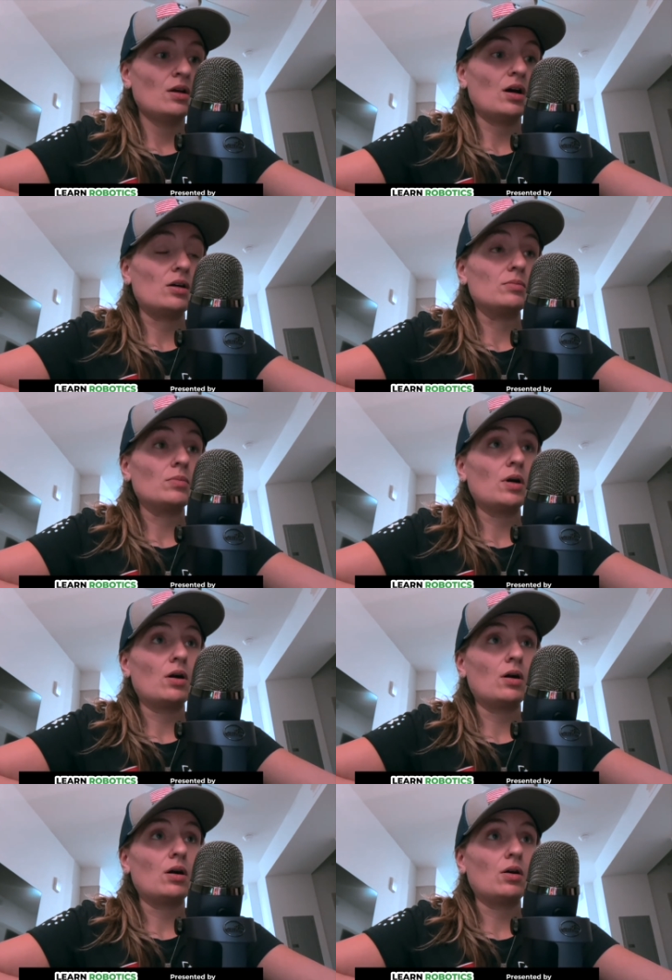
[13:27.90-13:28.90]
Um,
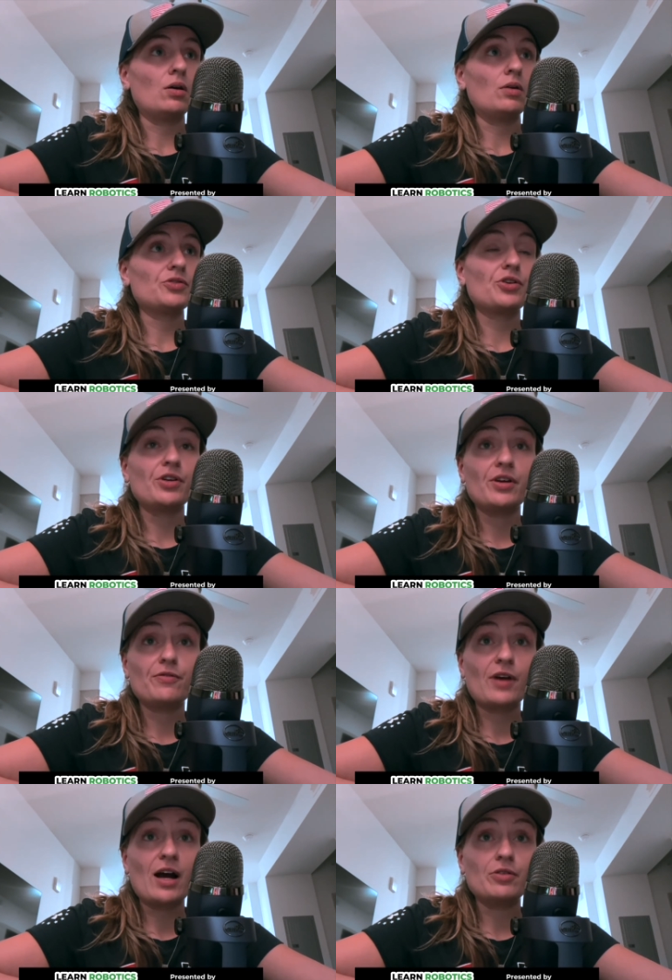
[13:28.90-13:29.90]

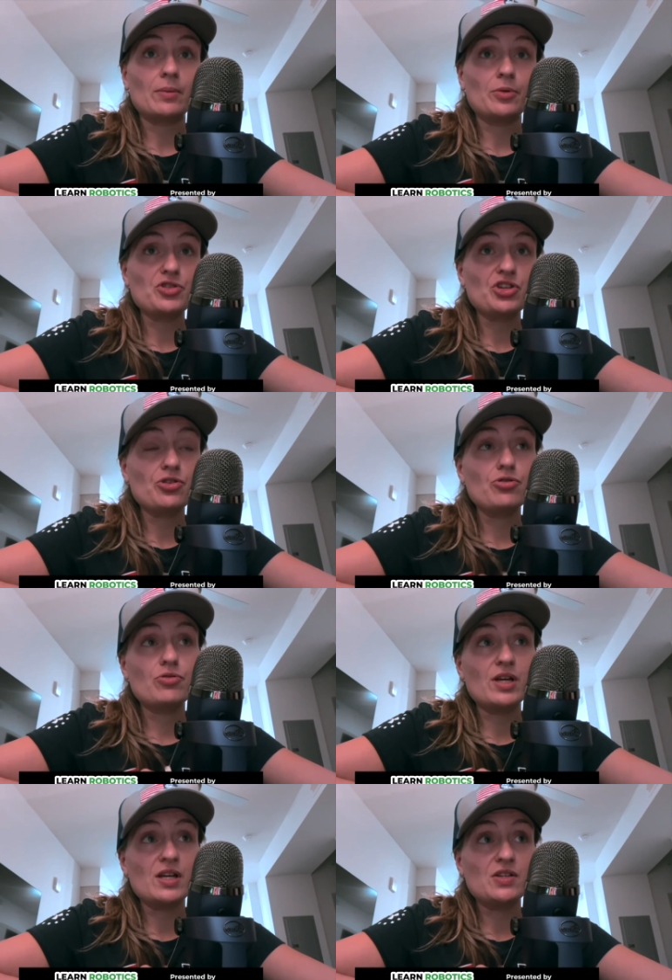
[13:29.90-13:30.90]
alternative route number
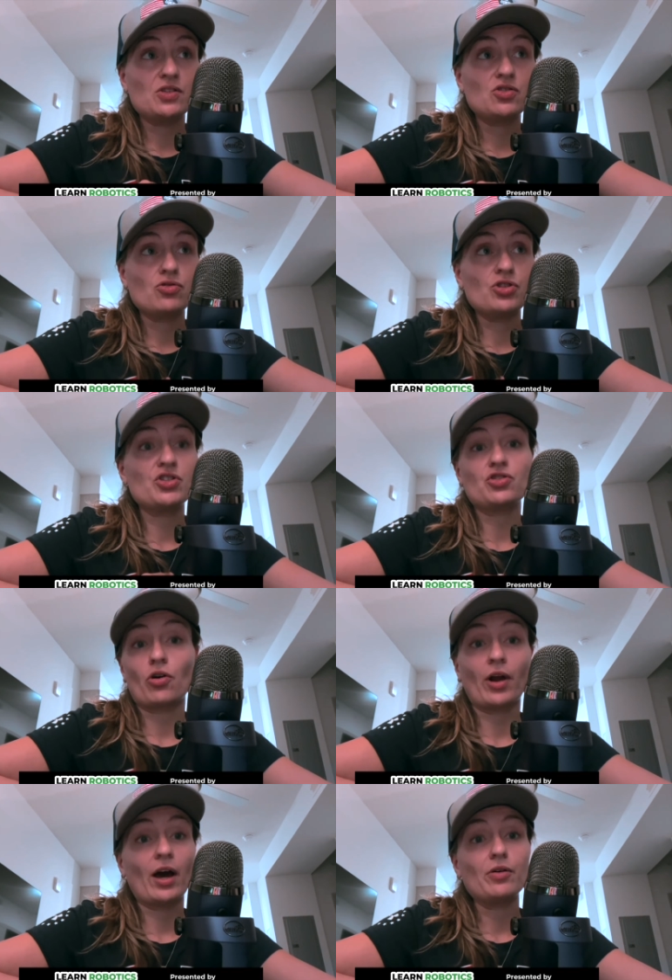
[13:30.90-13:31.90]
two is to just
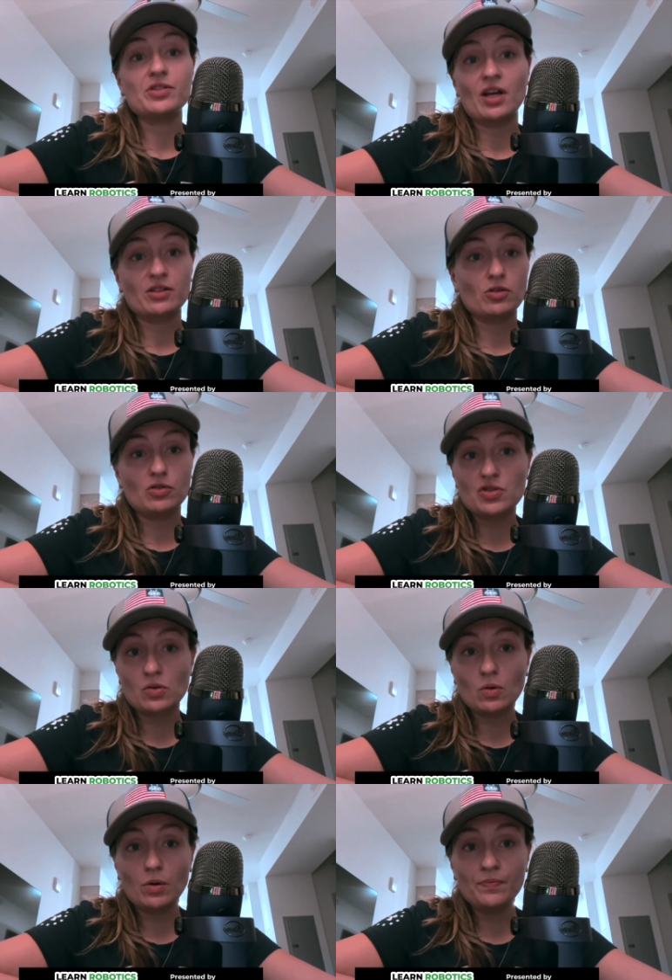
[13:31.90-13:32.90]
start out in technical
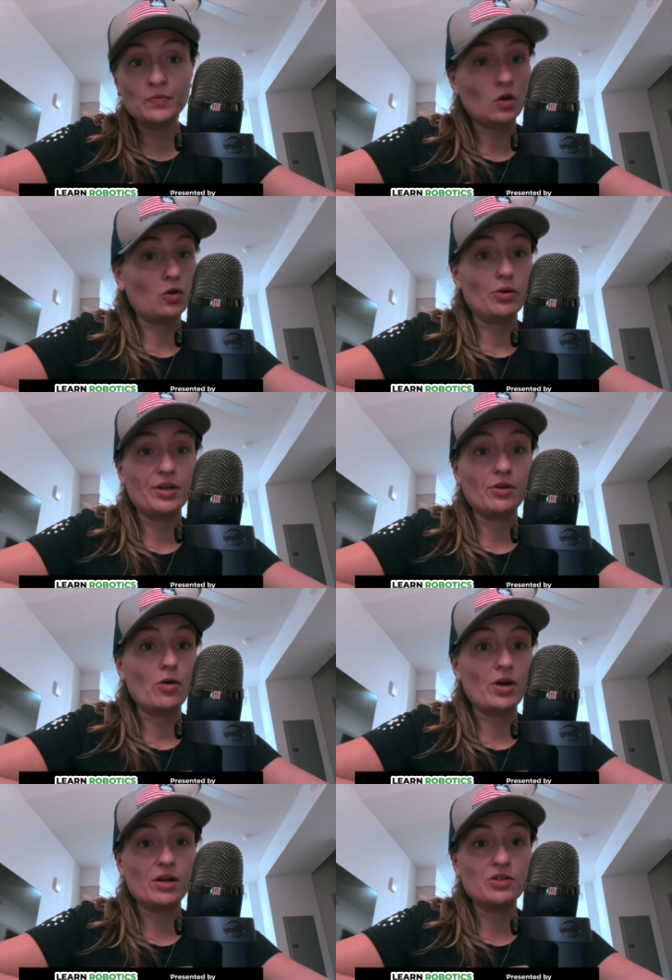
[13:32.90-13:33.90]
school, go to
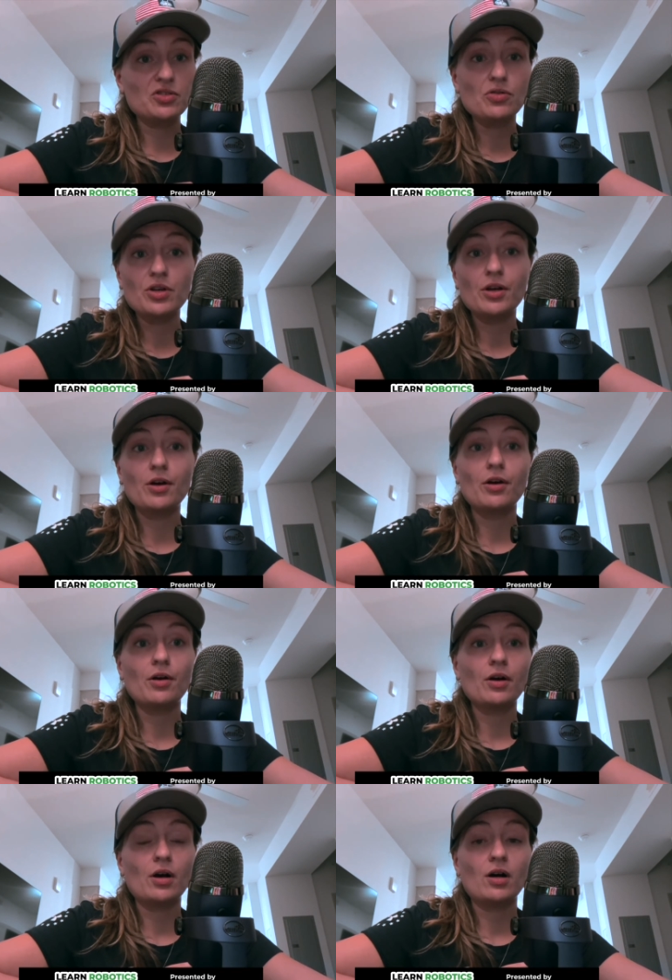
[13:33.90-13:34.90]
go get a
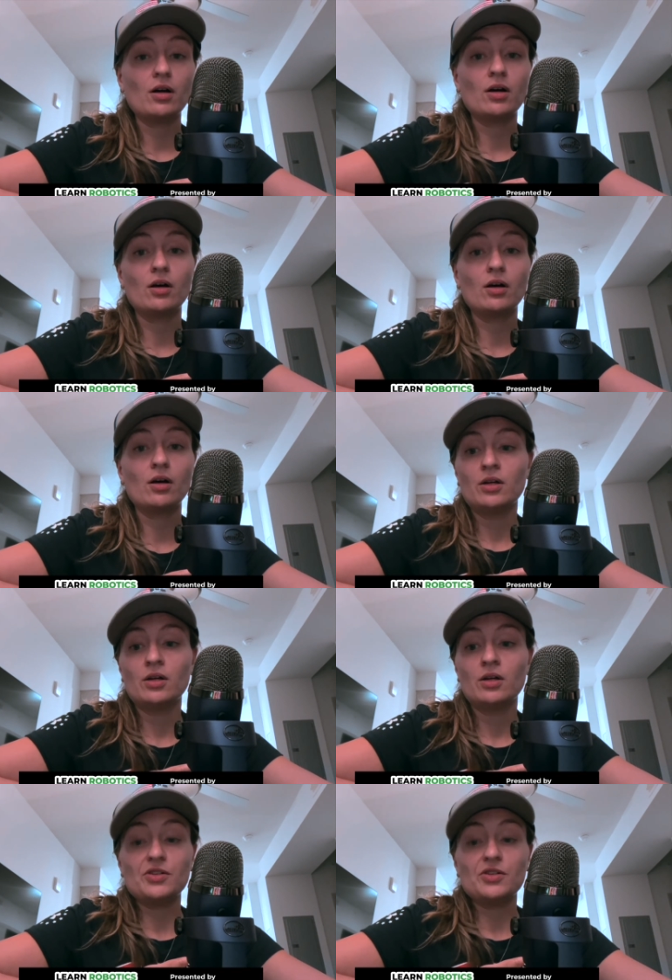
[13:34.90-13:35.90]
two-year uh,
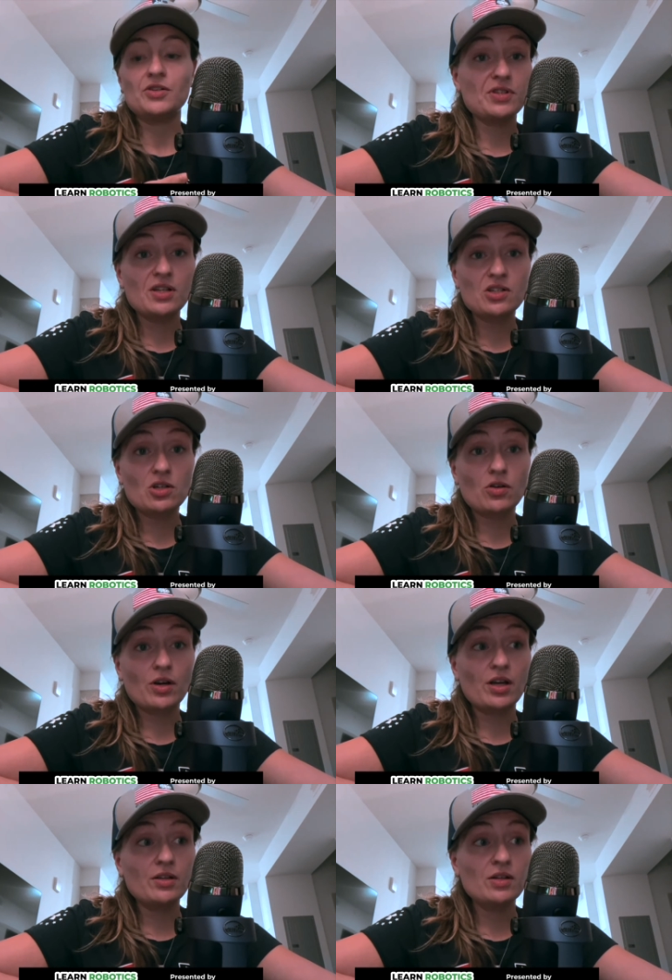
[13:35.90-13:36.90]
associate's
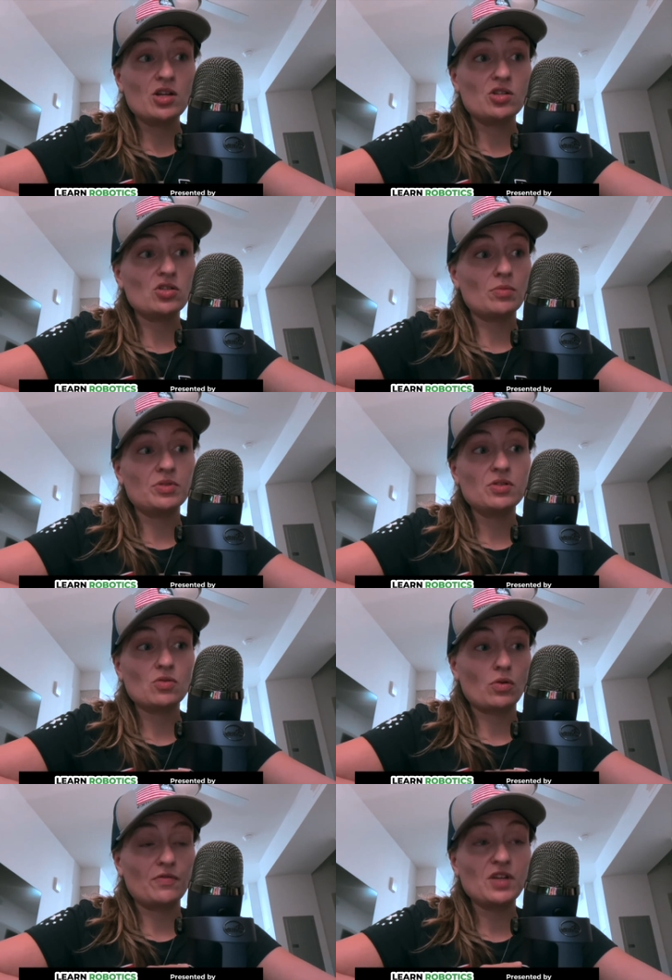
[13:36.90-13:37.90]
degree in some
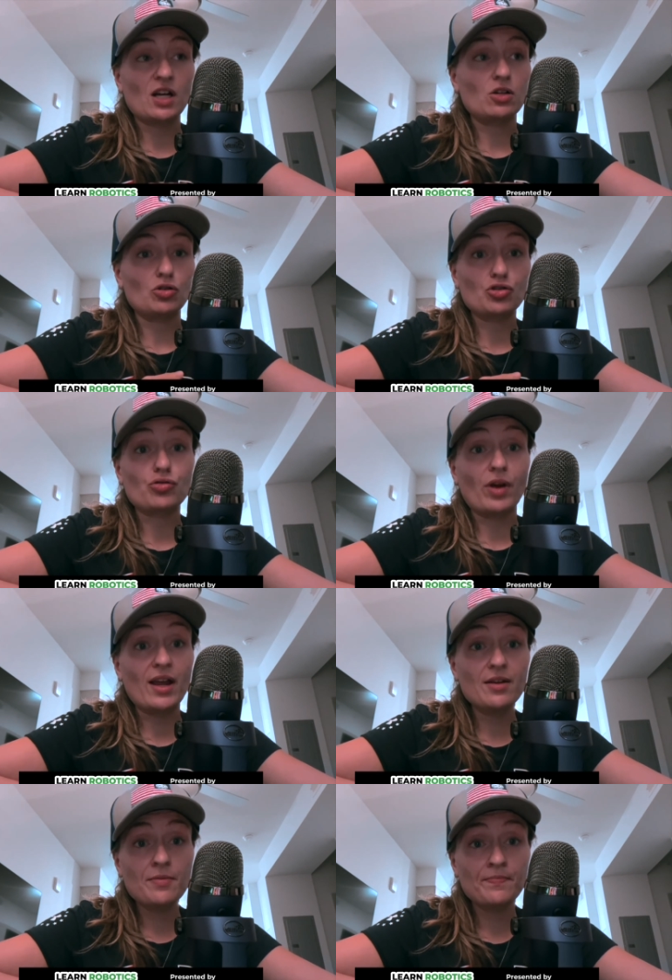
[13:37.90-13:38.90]
sort of technical
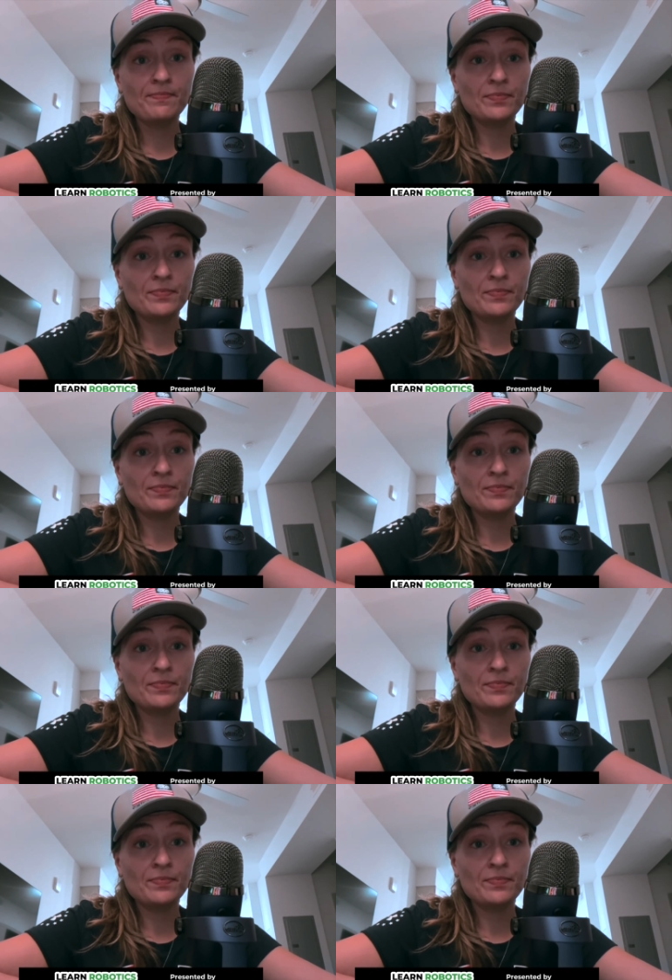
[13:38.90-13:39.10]
trade